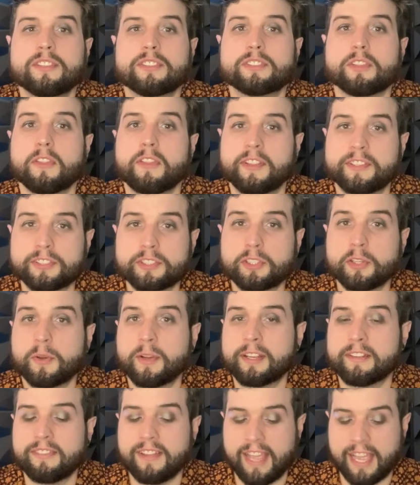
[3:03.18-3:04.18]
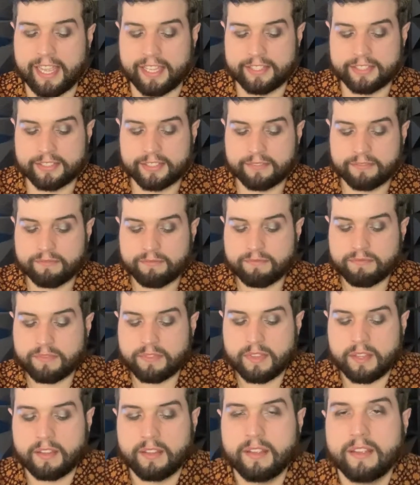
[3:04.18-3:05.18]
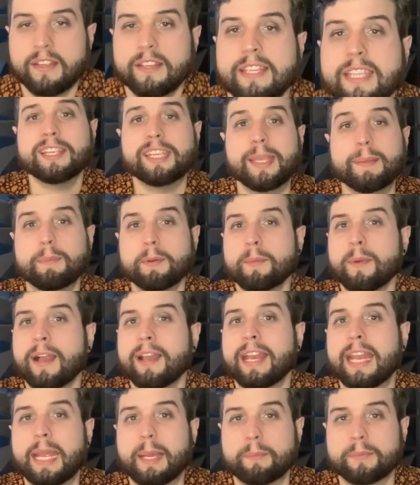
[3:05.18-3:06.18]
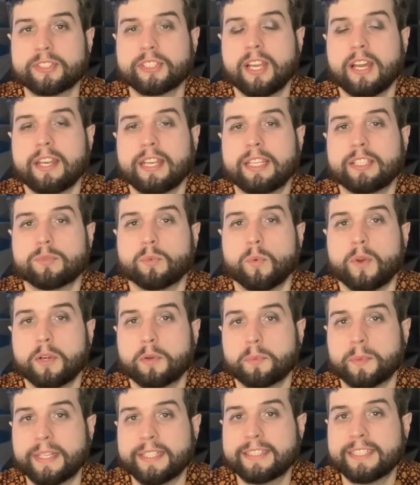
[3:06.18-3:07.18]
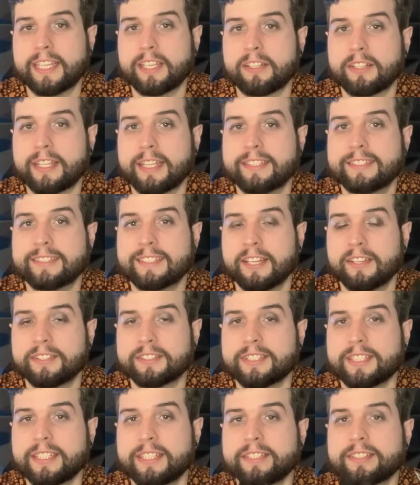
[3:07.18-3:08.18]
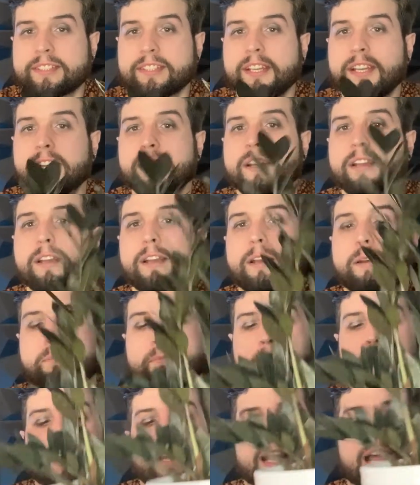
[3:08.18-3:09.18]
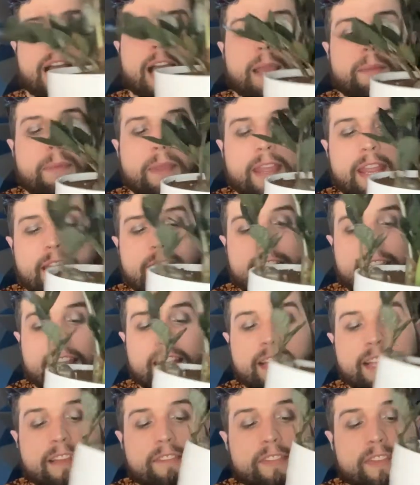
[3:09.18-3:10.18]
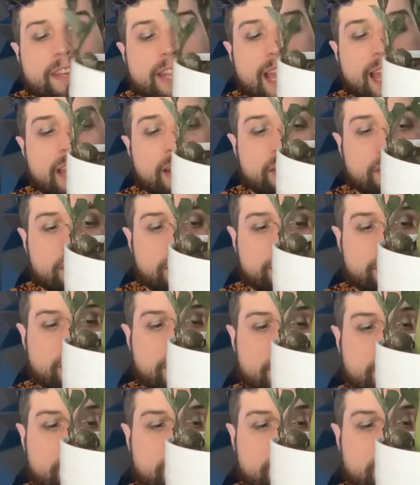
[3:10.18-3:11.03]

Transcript: So these are going fast. Keep in mind, Amazon is one retailer that sells this, but I paid, and I left the tag on for